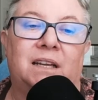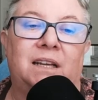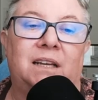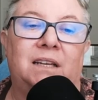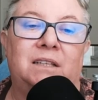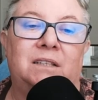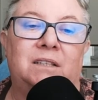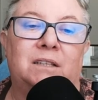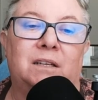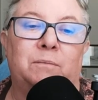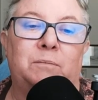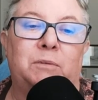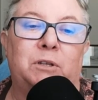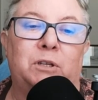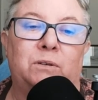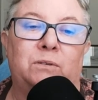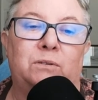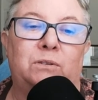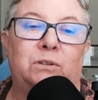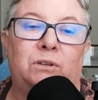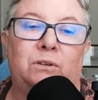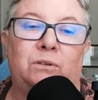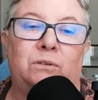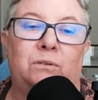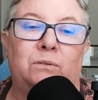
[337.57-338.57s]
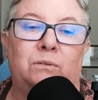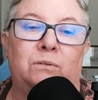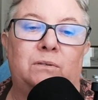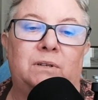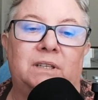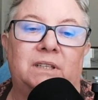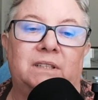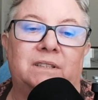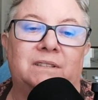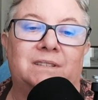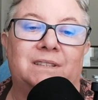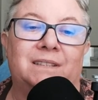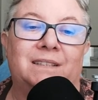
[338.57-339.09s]
AWU
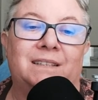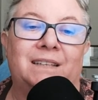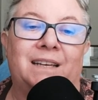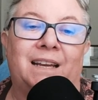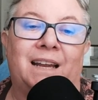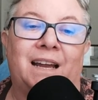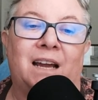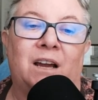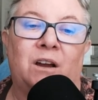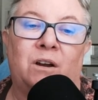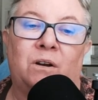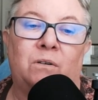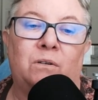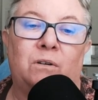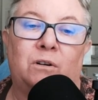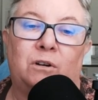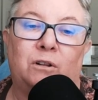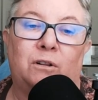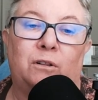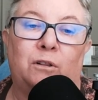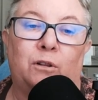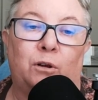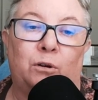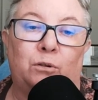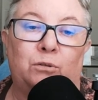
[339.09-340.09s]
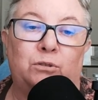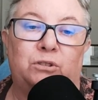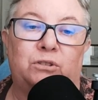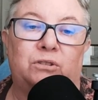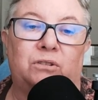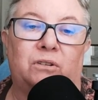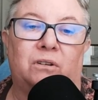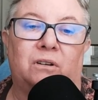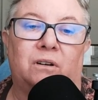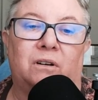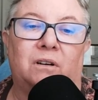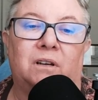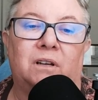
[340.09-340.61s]
is now
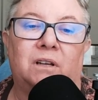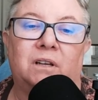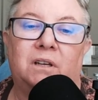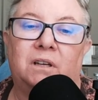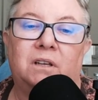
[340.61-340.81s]
closer